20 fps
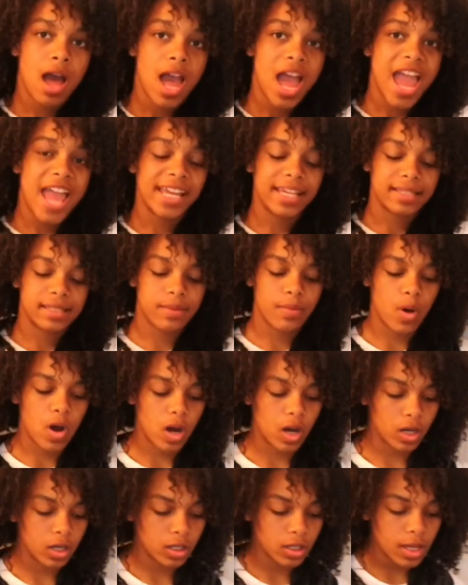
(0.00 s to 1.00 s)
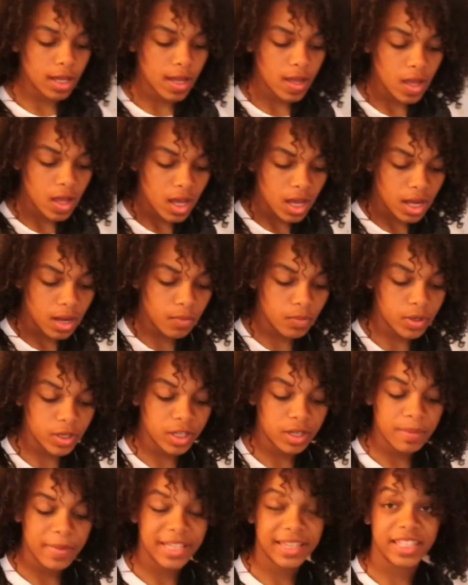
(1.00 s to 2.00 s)
ASMR. And we're
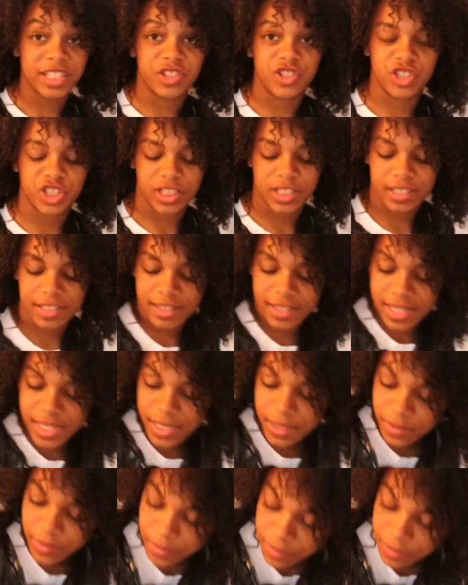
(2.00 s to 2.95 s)
going to make the G's.